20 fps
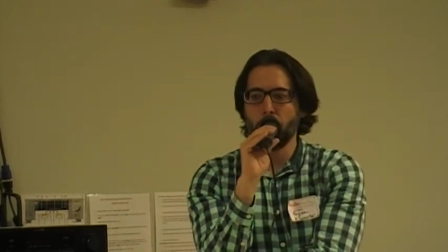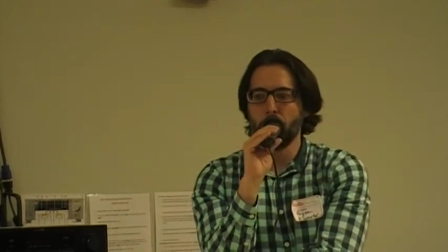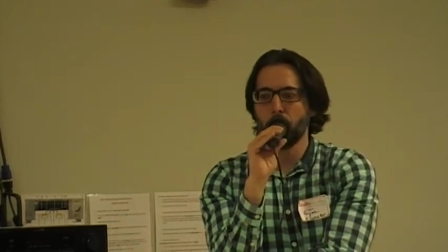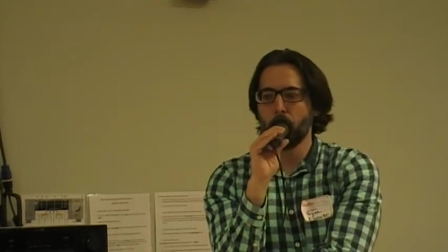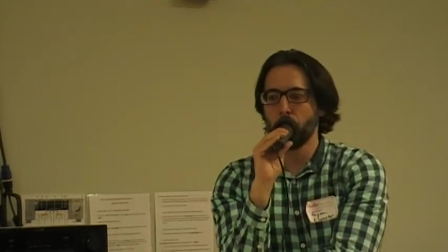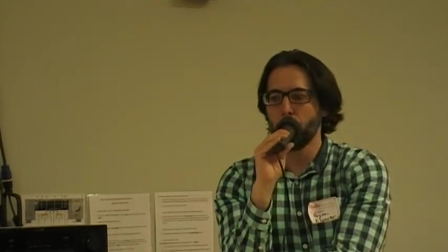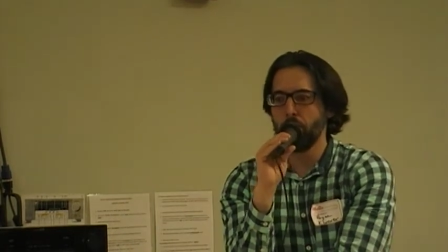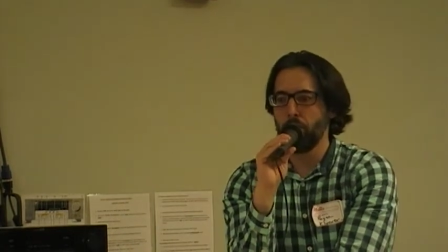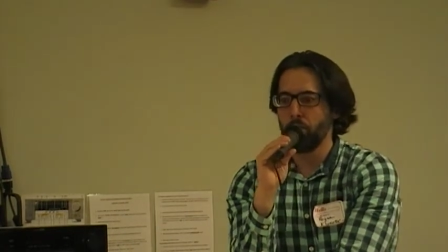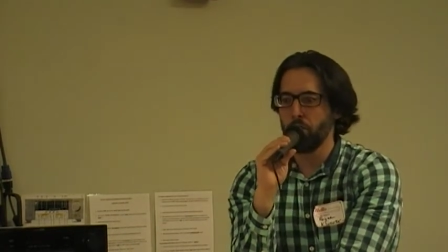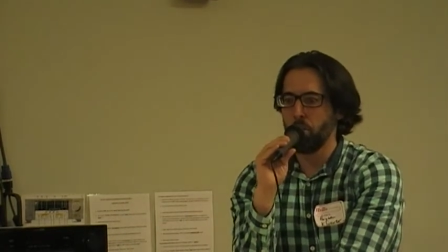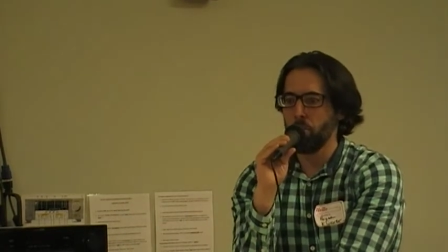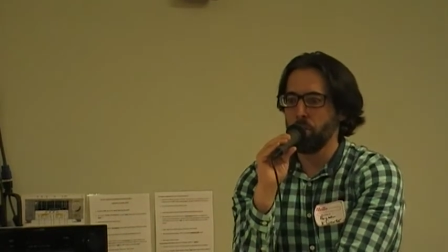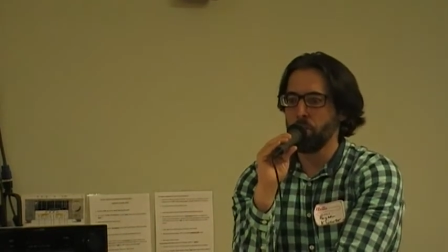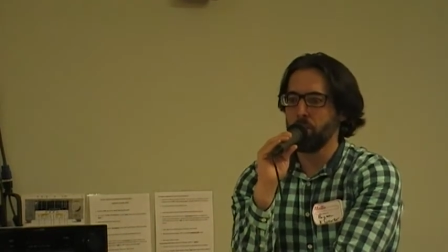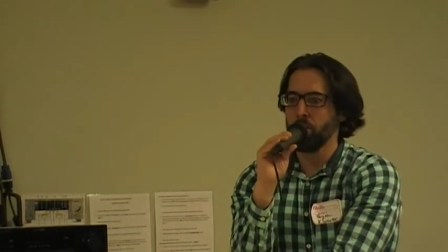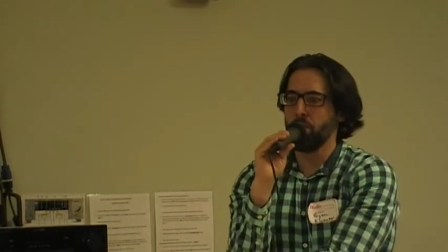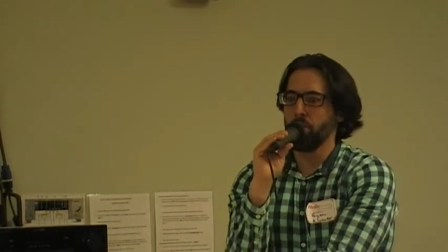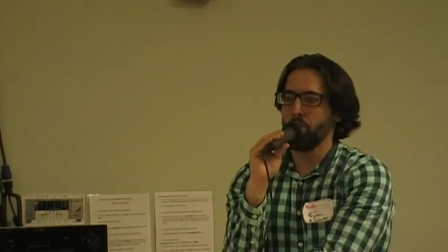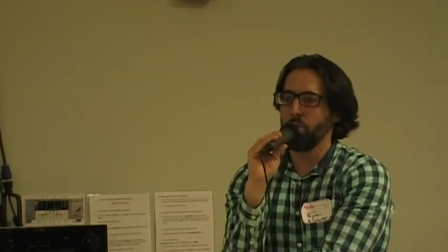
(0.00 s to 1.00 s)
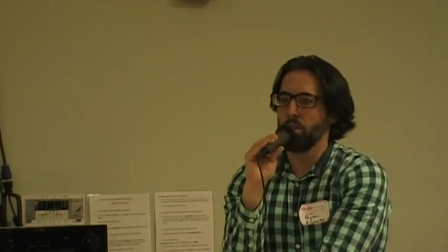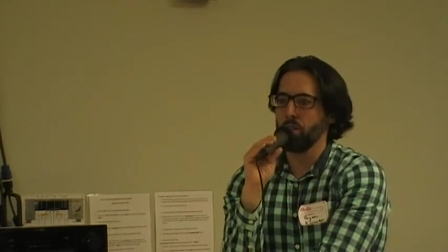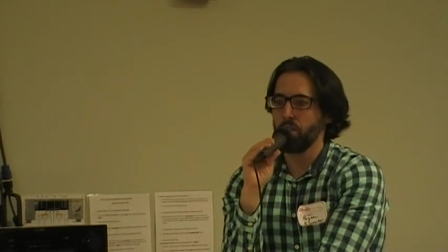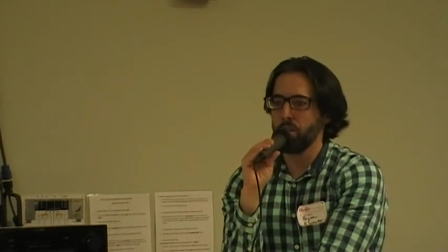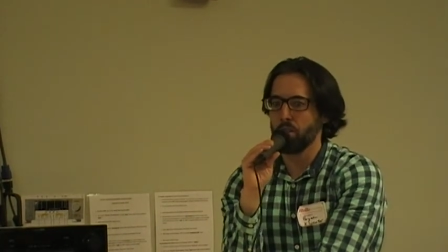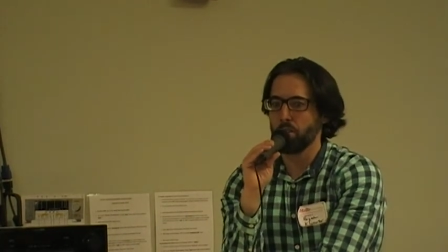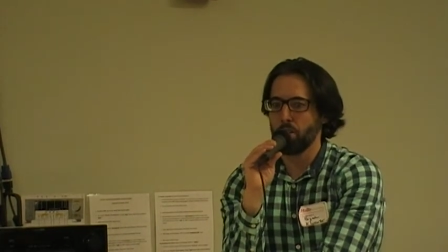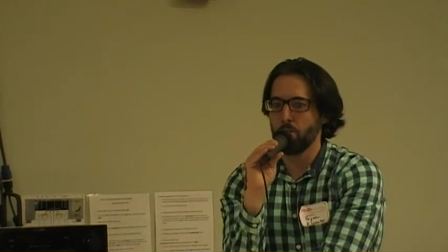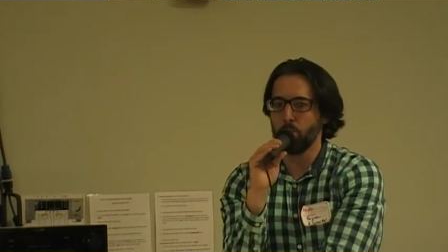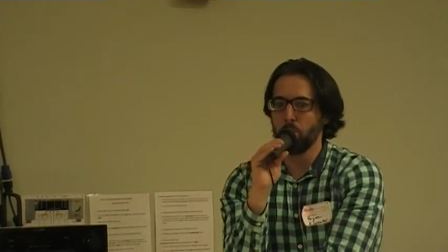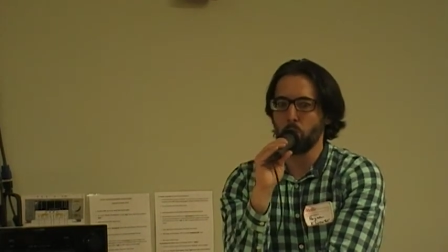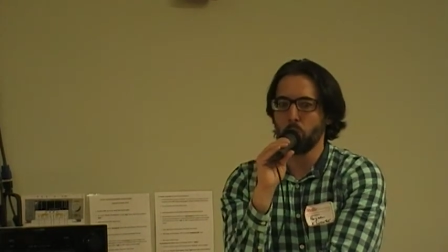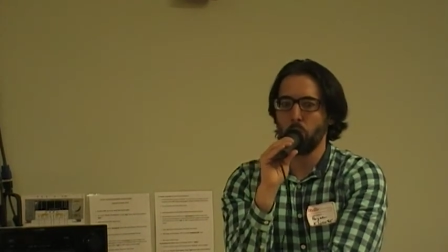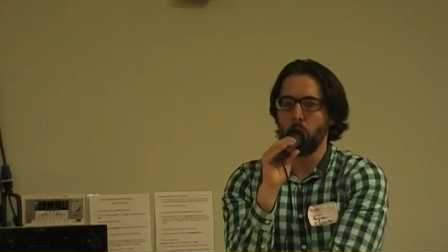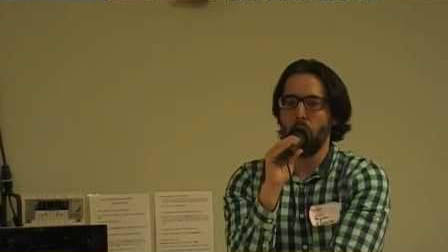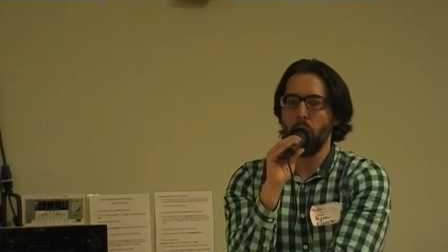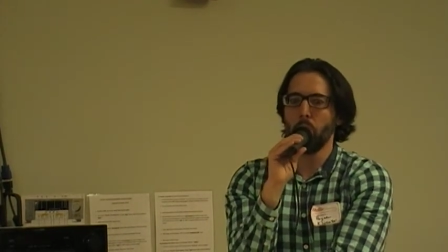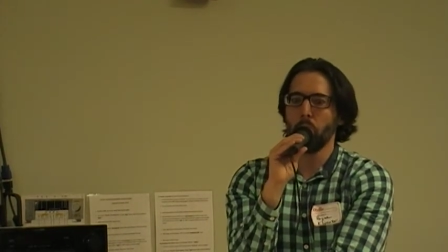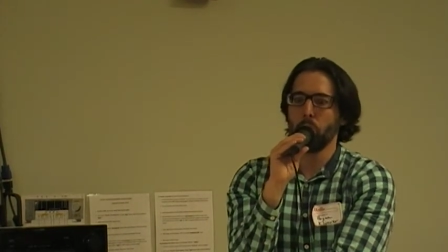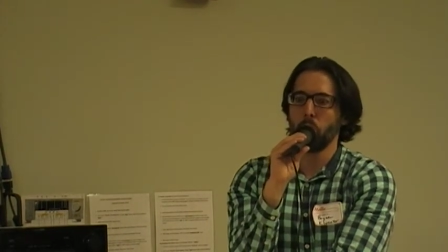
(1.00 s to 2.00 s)
there's definitely been different things that have been
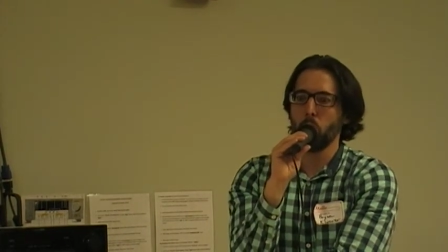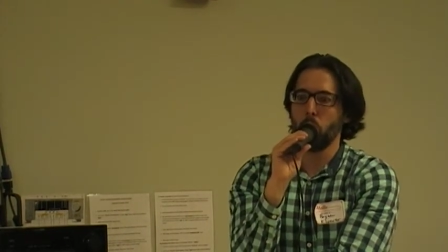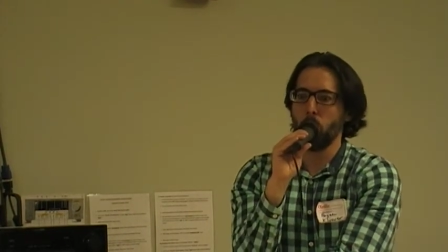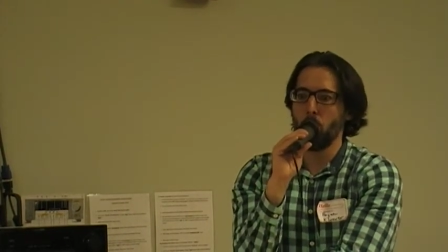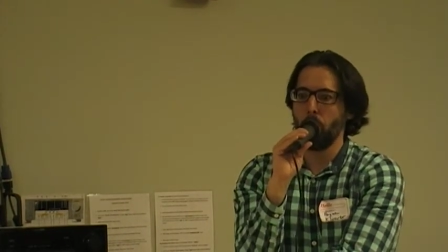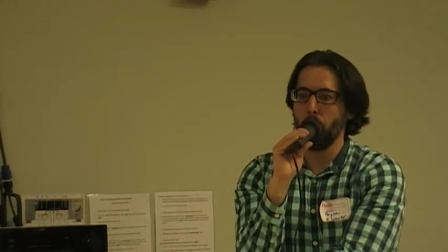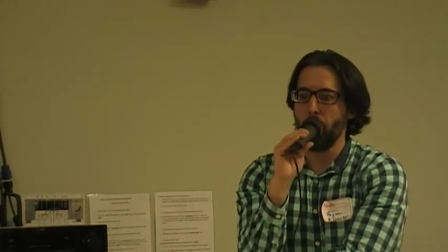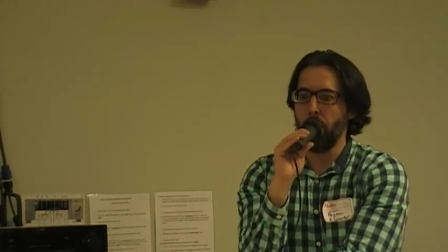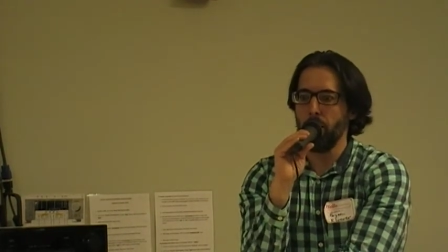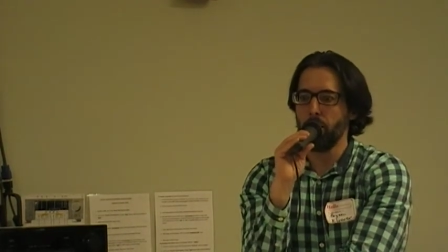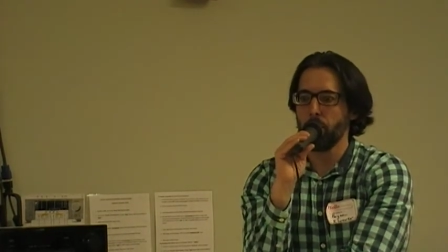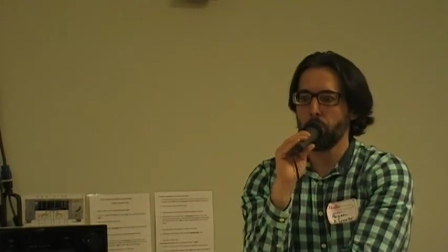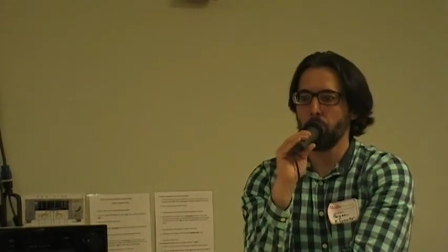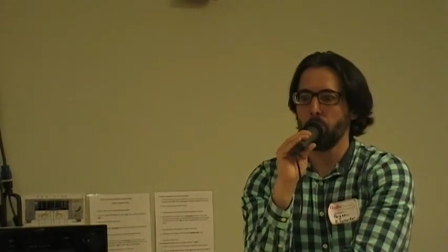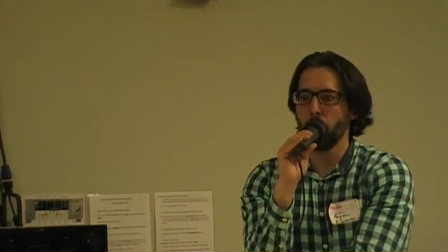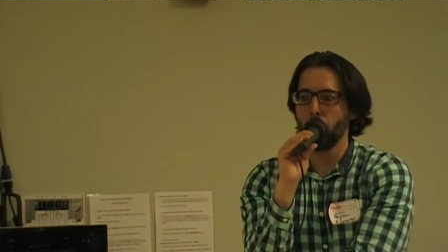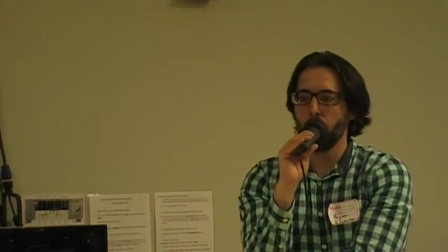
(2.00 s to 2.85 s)
tried with cormorant management.